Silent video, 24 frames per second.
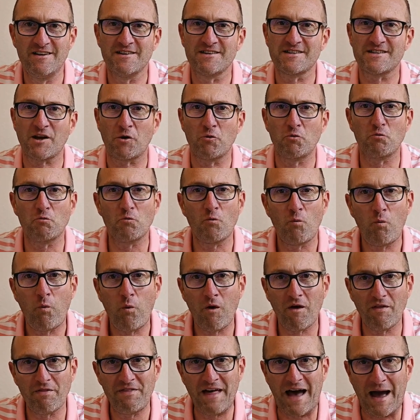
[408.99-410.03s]
So
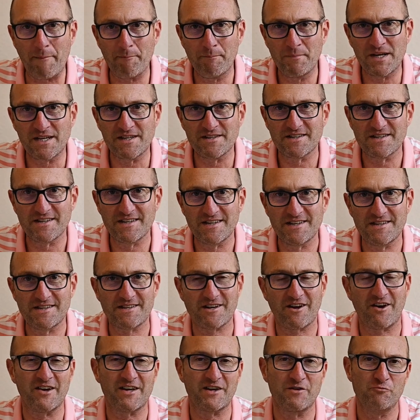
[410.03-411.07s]
what that means
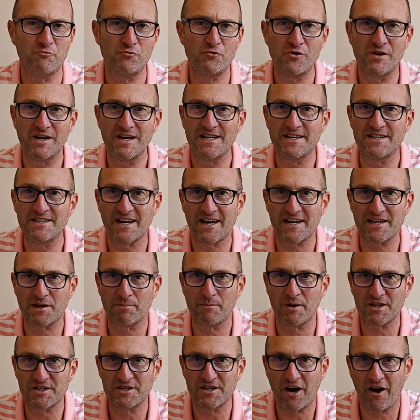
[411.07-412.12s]
is I can really
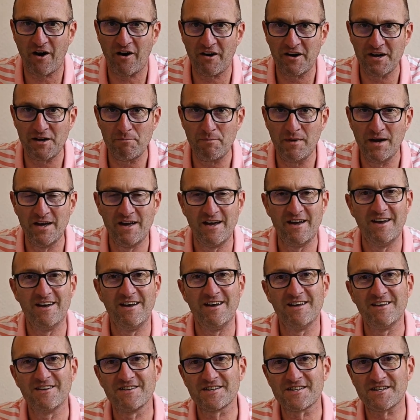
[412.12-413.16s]
take my time,
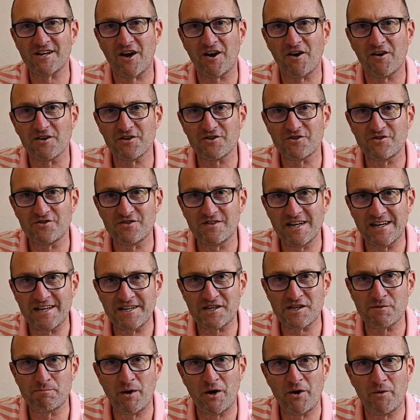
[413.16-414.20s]
start
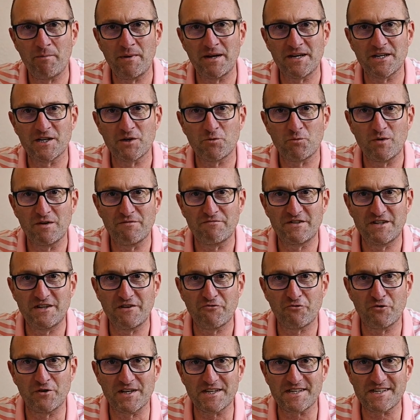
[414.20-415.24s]
experimenting with
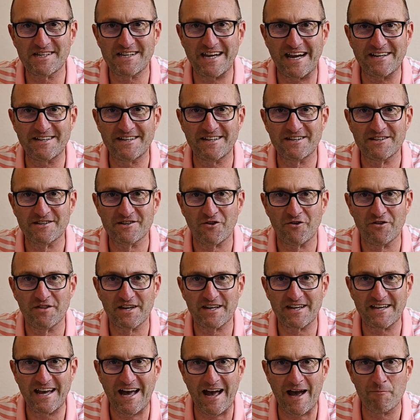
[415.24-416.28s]
different settings on the
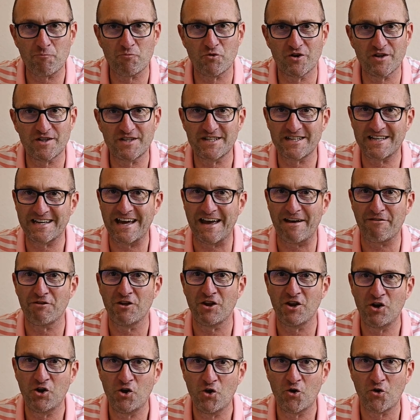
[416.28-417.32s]
camera to get the
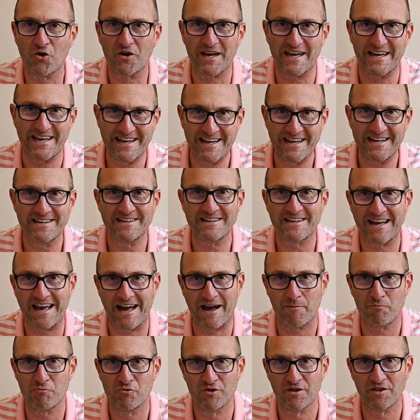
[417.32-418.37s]
look in
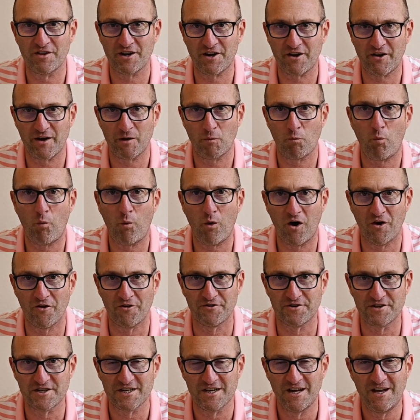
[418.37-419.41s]
camera that I
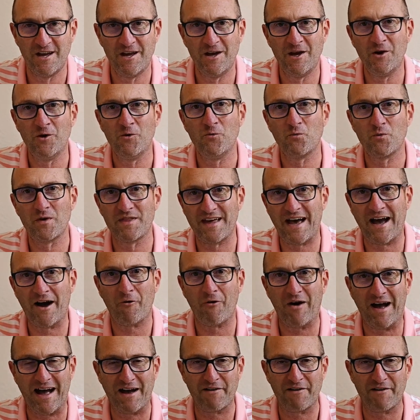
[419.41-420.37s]
want without